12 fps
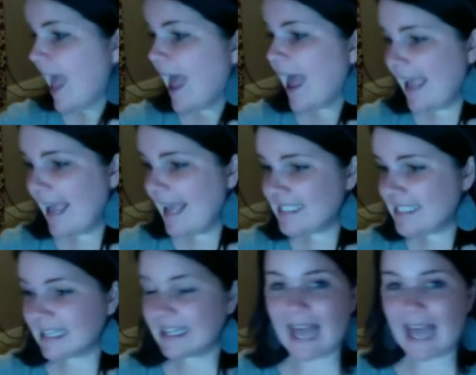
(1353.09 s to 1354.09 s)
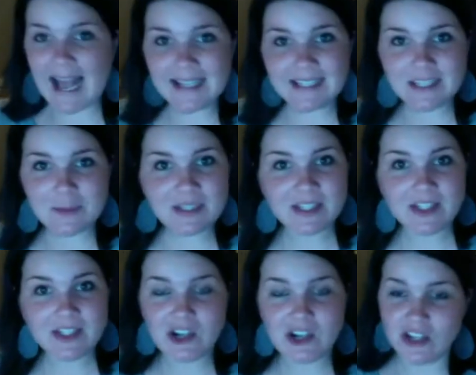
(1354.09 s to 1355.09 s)
And last but
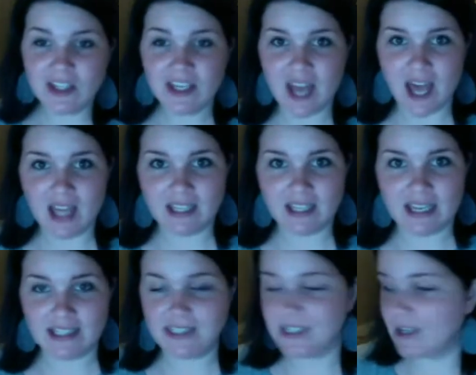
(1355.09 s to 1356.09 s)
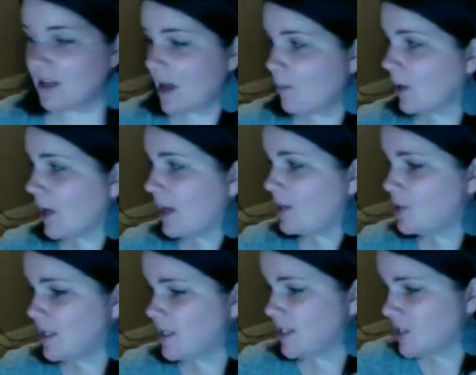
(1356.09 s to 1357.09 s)
certainly not least, we're kind of
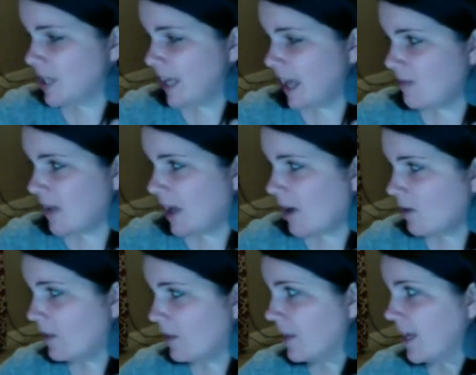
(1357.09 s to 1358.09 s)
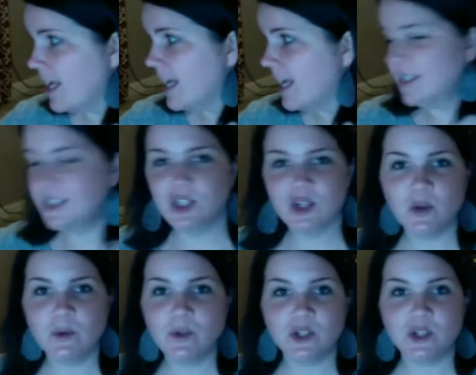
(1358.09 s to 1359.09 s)
transitioning out of health
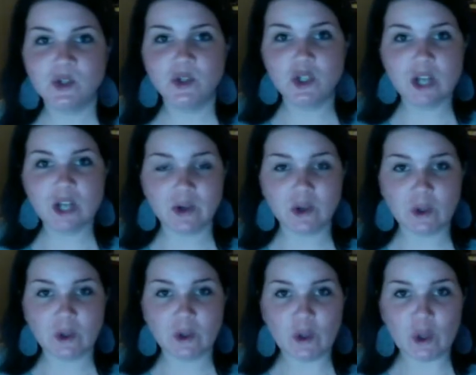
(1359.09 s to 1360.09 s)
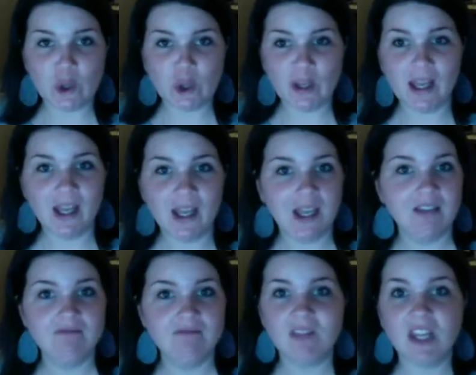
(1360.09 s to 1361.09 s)
into just general
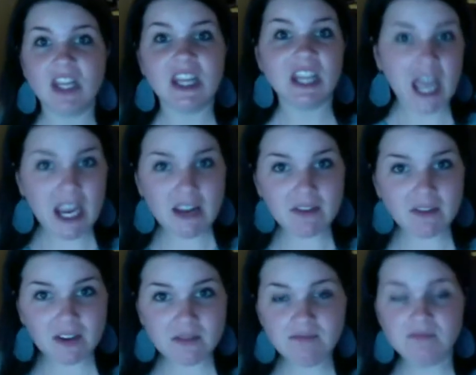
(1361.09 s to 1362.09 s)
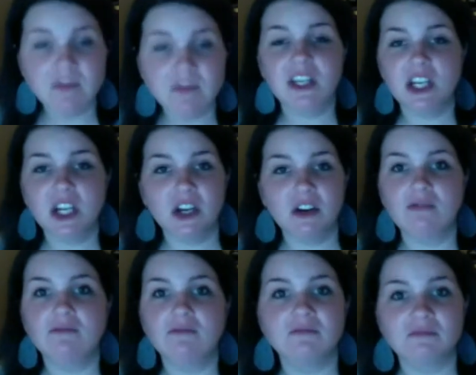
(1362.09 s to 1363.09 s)
life, you
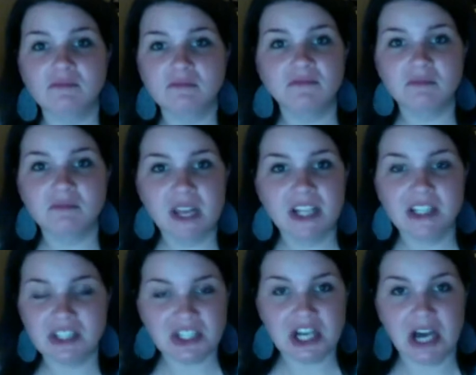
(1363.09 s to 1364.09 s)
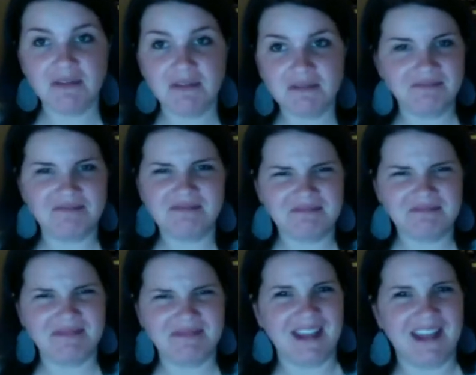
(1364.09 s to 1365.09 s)
know, and stuff.
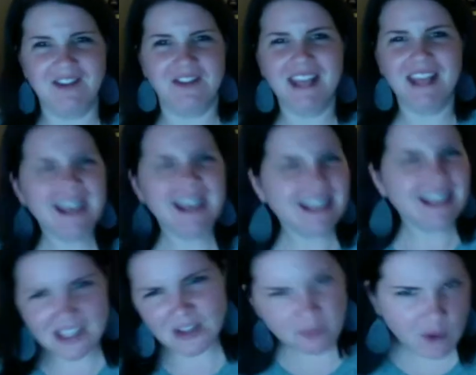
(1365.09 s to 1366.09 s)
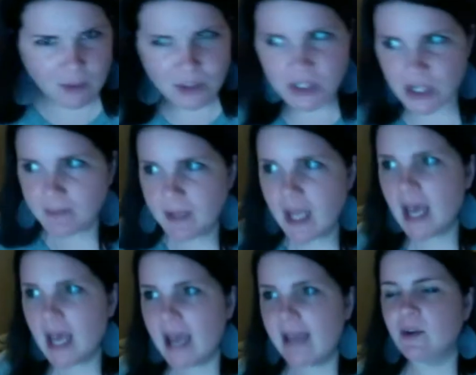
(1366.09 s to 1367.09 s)
Is that the formal term?
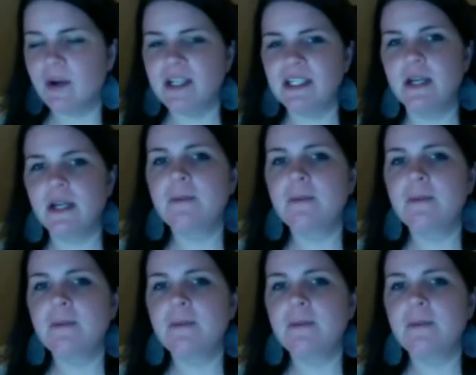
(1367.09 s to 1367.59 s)
I have no idea.